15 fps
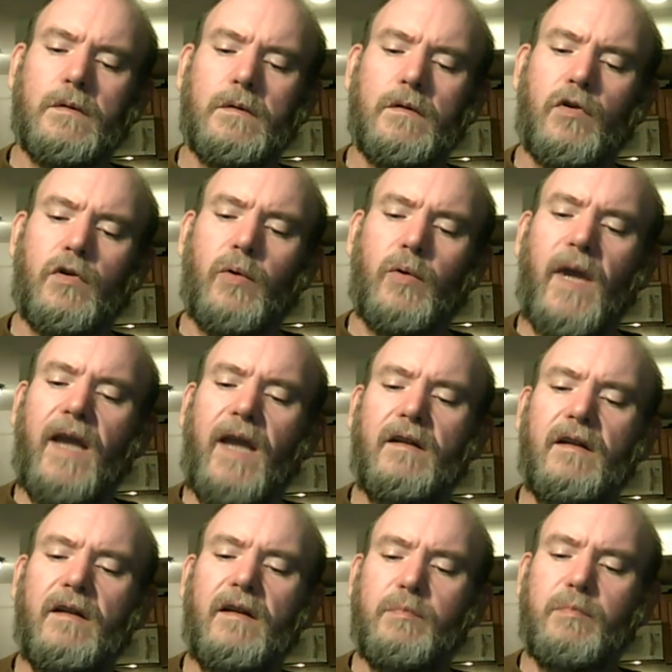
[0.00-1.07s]
create
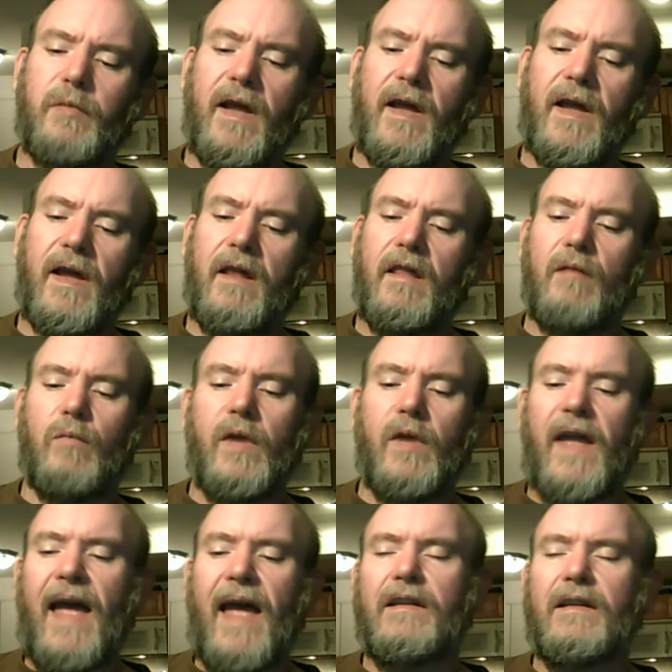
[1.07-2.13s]
a display that
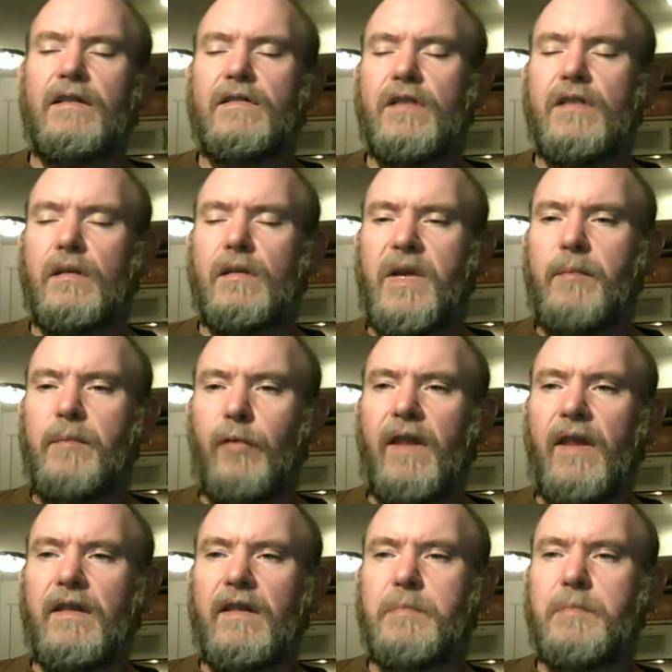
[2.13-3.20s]
reacted to the people
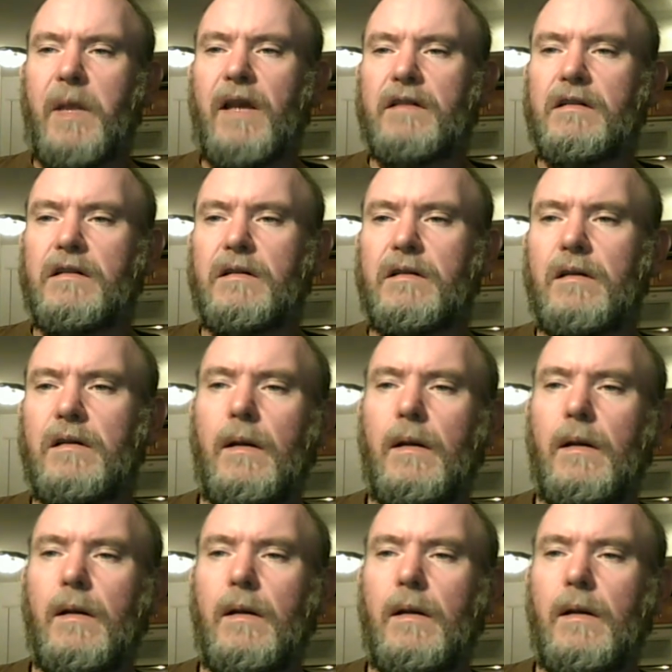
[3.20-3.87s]
in the space.